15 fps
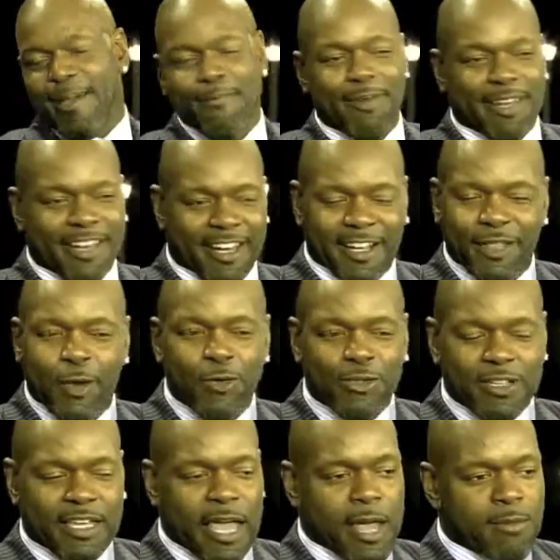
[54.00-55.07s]
But
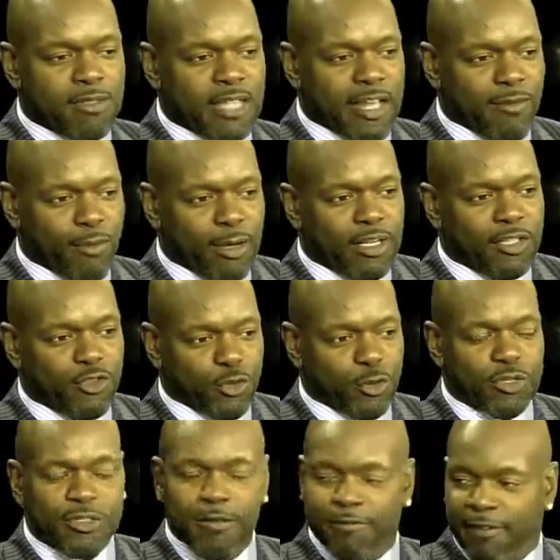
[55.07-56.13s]
those are games that really,
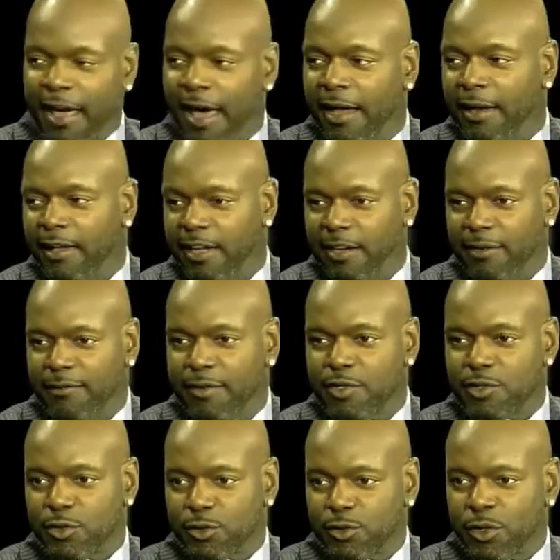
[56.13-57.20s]
truly define an
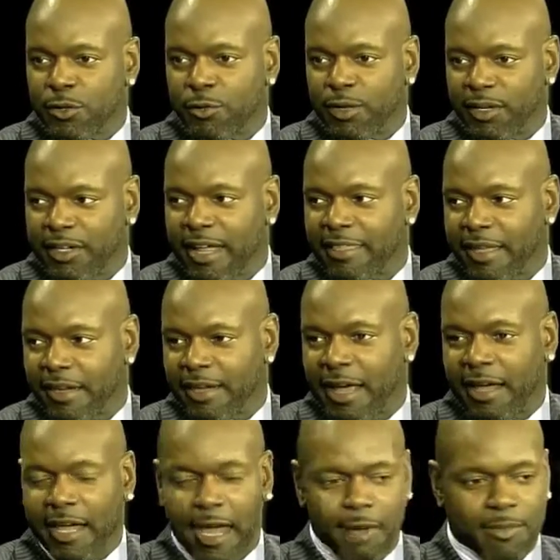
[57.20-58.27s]
individual's career, and I think
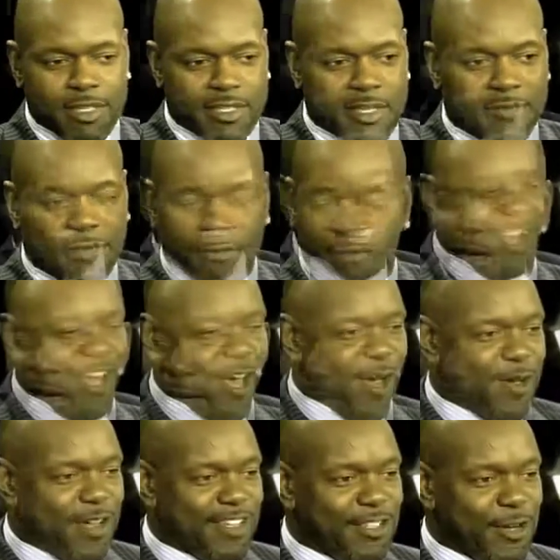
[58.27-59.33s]
that game is
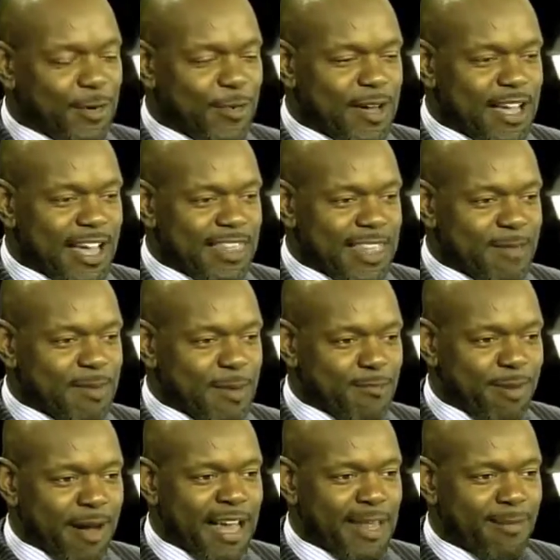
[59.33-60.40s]
self-defined. You know what? I think my
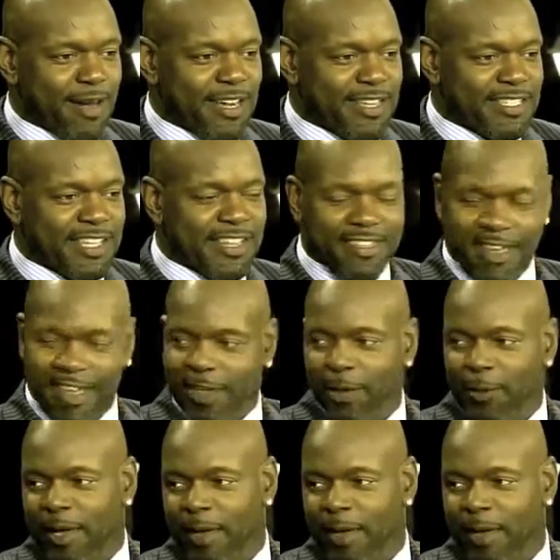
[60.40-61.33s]
body might have said thank you,